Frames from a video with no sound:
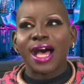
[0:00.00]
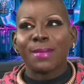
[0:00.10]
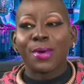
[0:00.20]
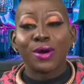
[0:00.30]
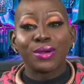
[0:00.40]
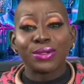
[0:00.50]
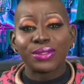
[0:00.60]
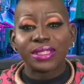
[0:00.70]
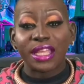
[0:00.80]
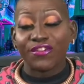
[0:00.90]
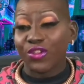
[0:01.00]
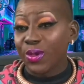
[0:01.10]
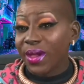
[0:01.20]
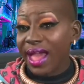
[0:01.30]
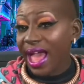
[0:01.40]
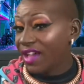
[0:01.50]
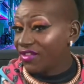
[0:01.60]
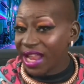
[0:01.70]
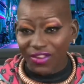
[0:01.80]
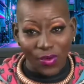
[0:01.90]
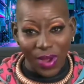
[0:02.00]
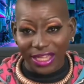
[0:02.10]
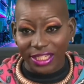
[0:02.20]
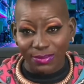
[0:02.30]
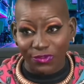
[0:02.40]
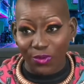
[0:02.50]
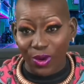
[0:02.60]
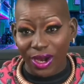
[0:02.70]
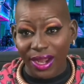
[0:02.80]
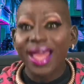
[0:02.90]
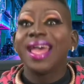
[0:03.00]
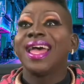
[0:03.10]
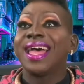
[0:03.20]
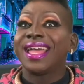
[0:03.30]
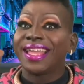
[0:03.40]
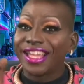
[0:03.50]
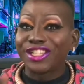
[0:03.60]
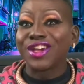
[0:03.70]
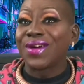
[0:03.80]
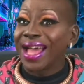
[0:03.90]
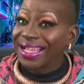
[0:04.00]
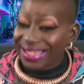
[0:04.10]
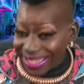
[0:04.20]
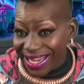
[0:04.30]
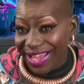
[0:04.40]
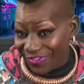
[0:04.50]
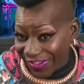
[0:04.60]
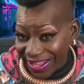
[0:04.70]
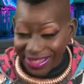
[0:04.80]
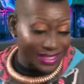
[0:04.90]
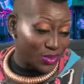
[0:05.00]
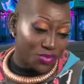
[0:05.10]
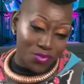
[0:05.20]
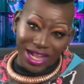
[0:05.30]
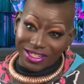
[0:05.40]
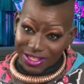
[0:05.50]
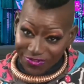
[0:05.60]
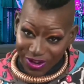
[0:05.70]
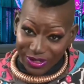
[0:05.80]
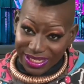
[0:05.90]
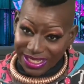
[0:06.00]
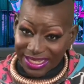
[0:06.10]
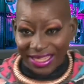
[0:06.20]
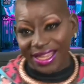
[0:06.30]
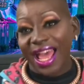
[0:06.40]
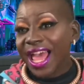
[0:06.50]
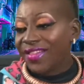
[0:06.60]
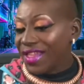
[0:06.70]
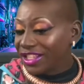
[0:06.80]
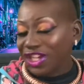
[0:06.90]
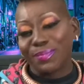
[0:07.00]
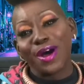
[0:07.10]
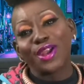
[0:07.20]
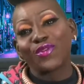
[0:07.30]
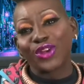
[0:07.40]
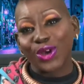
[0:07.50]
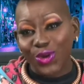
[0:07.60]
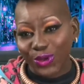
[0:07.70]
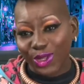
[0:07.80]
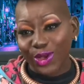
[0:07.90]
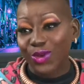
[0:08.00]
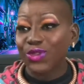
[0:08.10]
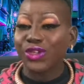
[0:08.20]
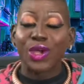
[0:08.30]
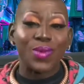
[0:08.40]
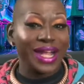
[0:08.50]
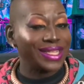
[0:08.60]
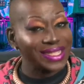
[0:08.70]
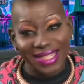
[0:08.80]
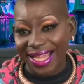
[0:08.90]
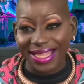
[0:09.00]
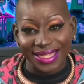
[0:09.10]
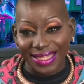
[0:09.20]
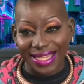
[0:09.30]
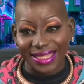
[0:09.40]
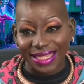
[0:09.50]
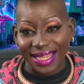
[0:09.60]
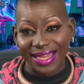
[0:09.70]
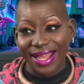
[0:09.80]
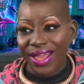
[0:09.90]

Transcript: Pose, if you have never watched it before, get your ass to Netflix, watch the first season, then jump on over to Hulu, you can watch the second season,